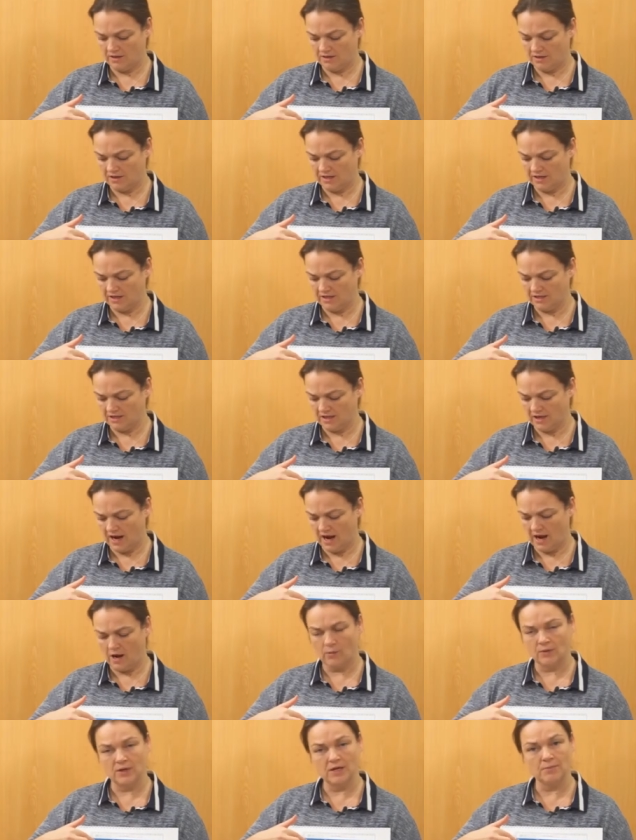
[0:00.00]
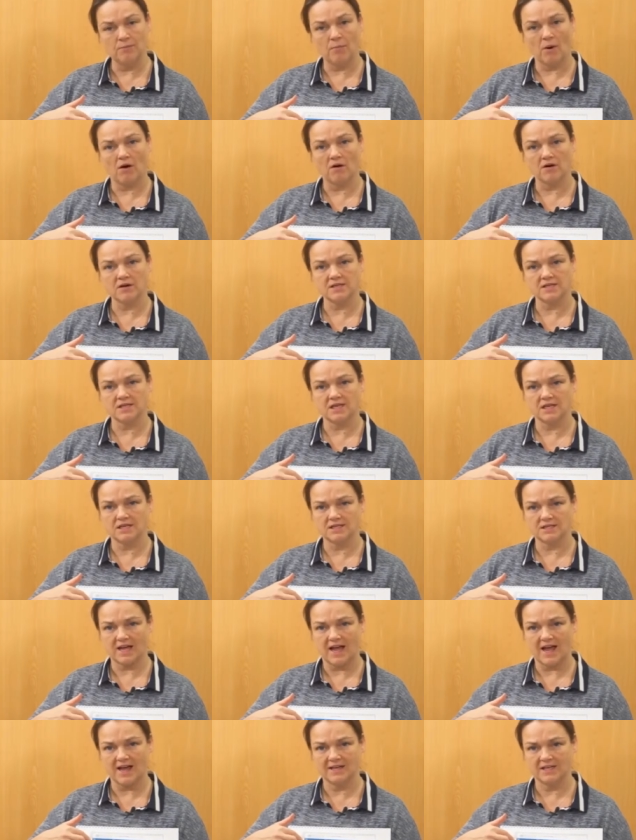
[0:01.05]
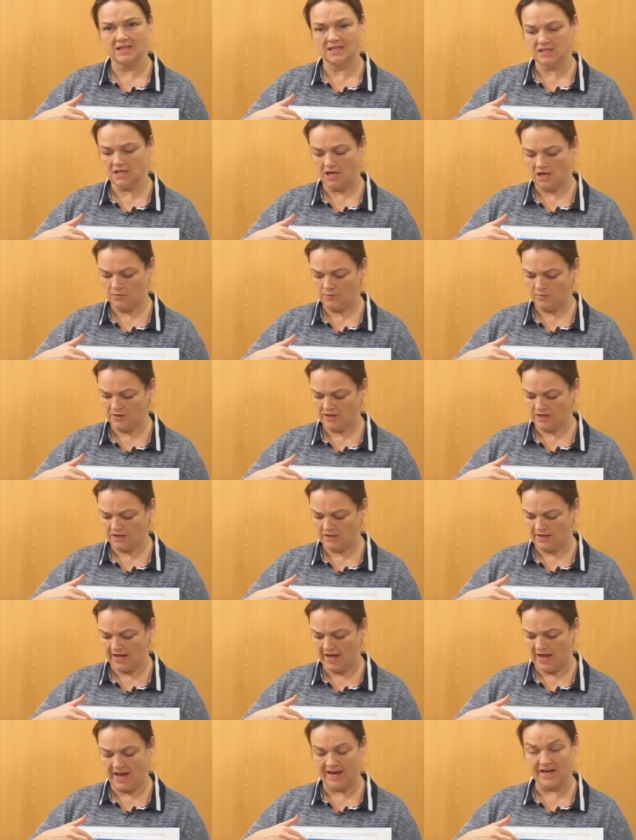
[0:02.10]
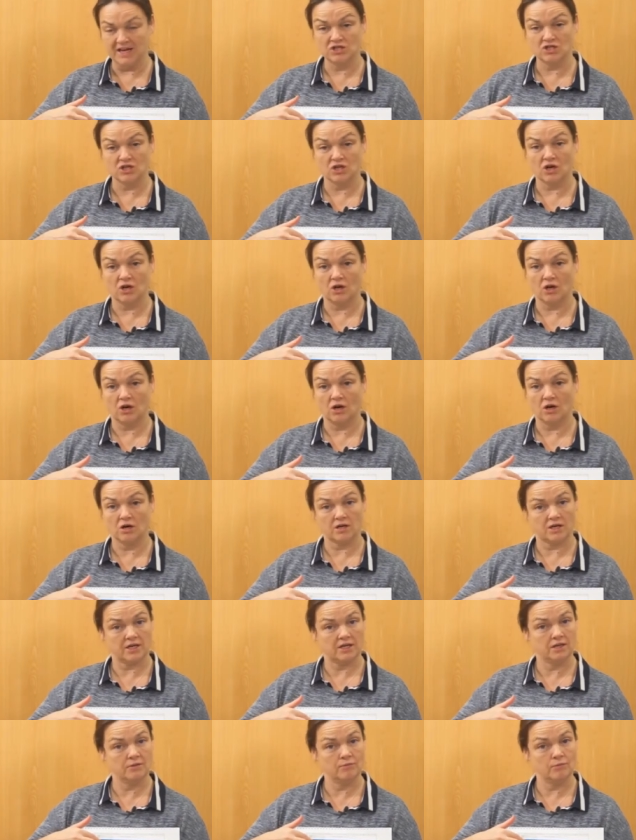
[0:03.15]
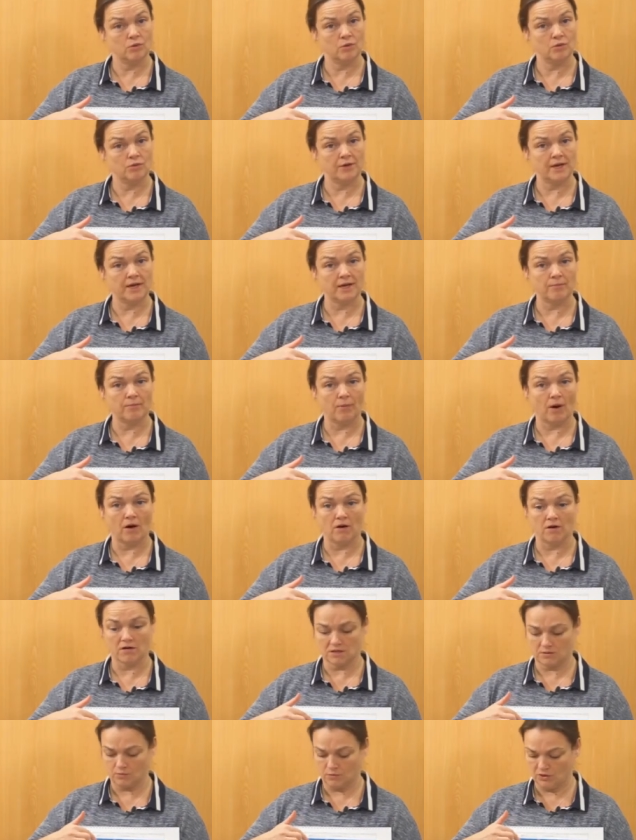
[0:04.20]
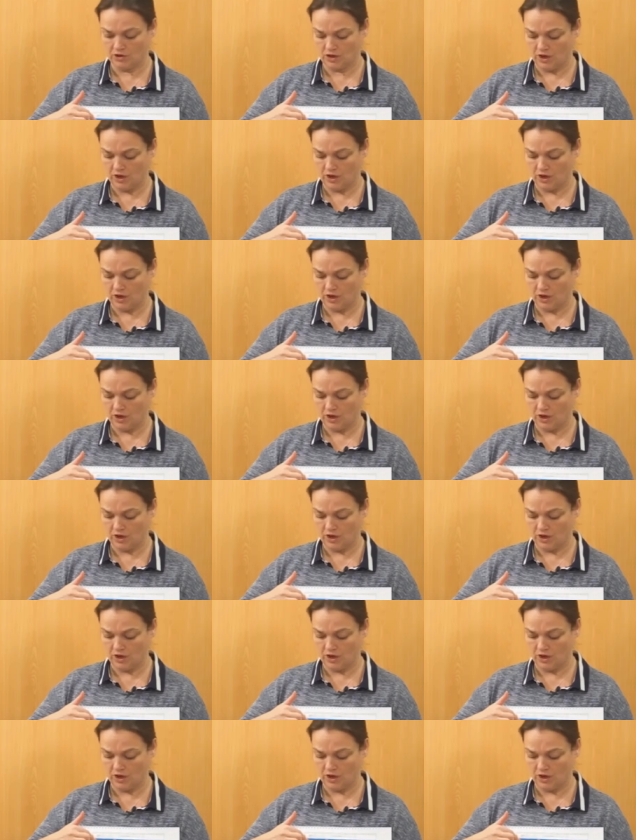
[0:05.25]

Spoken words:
these are hourly boxes. Any time within the 8 o'clock in the morning box would